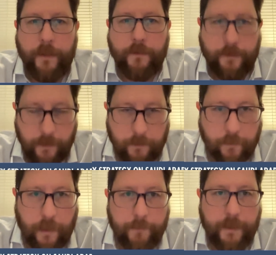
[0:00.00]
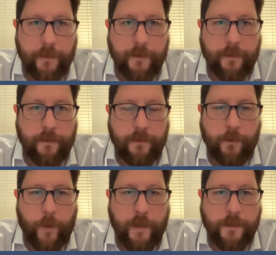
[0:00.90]
But still, I mean, the
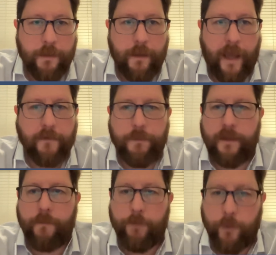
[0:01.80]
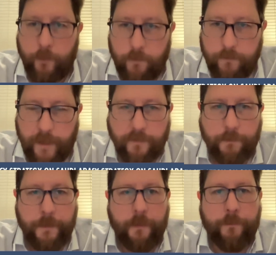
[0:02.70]
situation has been improved.
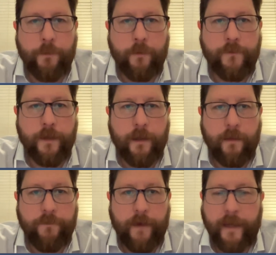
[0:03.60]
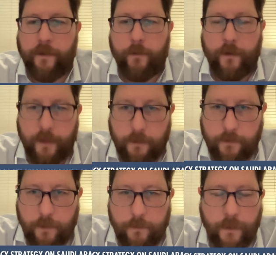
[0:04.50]
Has it been improved enough? I don't think
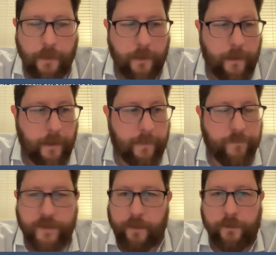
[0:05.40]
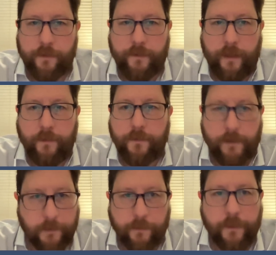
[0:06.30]
so. Um, Senator
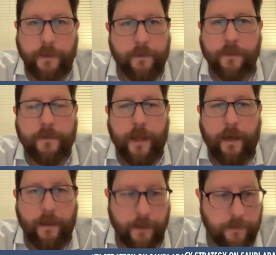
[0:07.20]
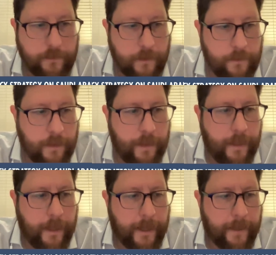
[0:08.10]
Sanders clearly does not think so.
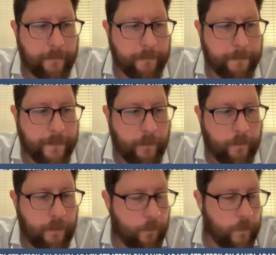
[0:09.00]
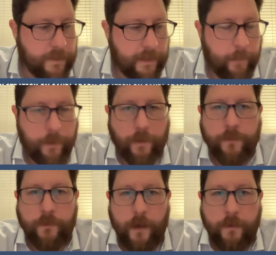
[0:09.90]
Um, you know, one thing I would
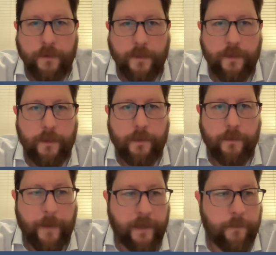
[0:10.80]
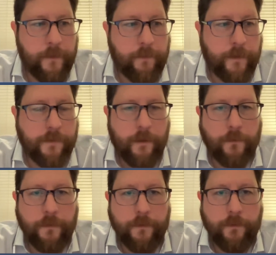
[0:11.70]
also note is that the the Biden
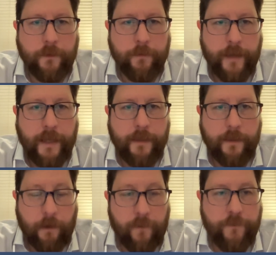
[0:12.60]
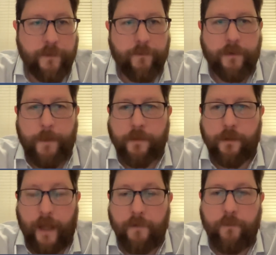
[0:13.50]
administration also created the Office of
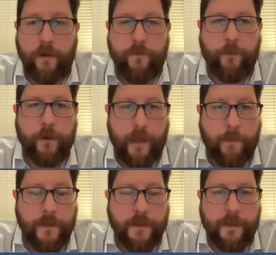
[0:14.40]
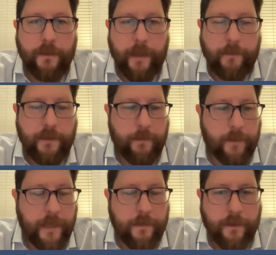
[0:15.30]
Special Envoy for Yemen, Tim
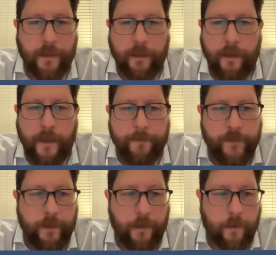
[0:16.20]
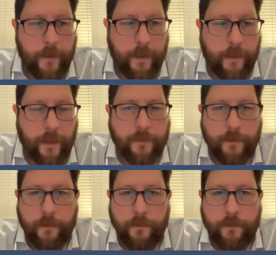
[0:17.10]
Lenderking, you know, a, a
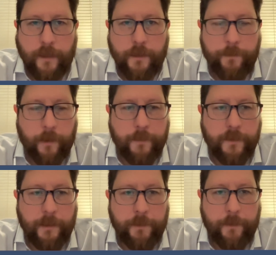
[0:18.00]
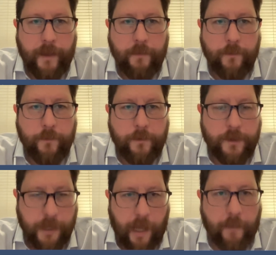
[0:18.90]
skilled State Department diplomat
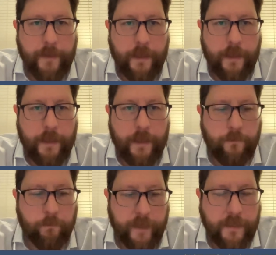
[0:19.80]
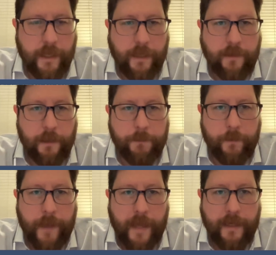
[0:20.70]
whose job is to reach a
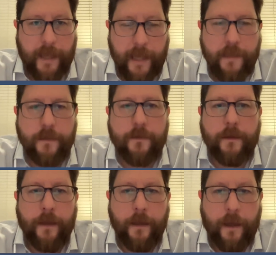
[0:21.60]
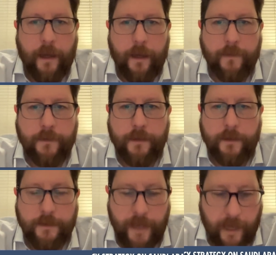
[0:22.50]
diplomatic end uh, to
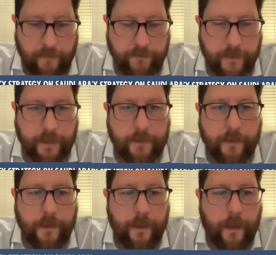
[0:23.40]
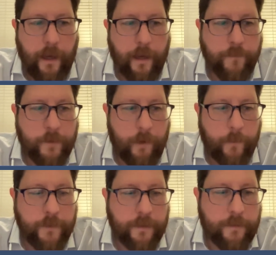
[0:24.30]
this conflict. Um, so
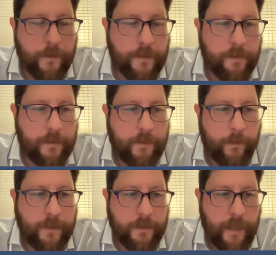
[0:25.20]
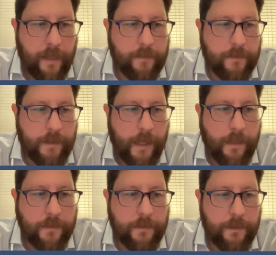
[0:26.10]
I would just note the situation has
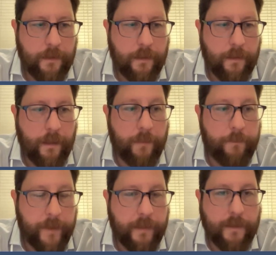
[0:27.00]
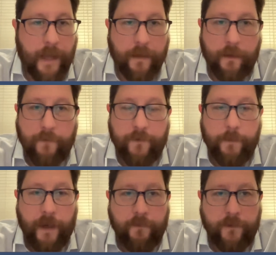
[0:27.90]
changed uh, a bit, not enough
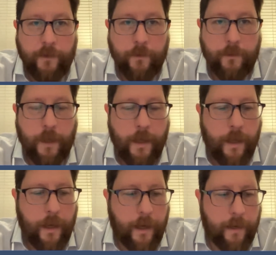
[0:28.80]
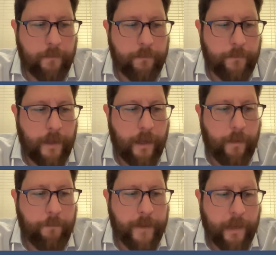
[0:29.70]
in my view. Um,
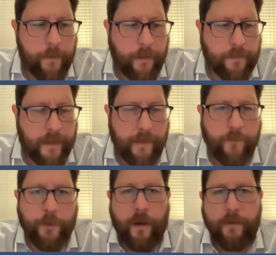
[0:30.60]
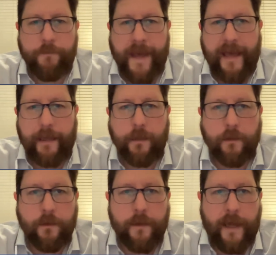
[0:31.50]
But I would also kind of draw it back
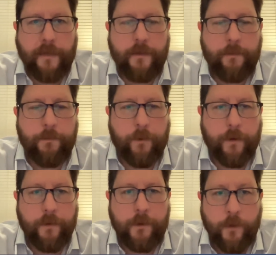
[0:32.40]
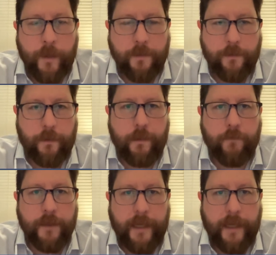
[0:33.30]
and look at the broader U S Saudi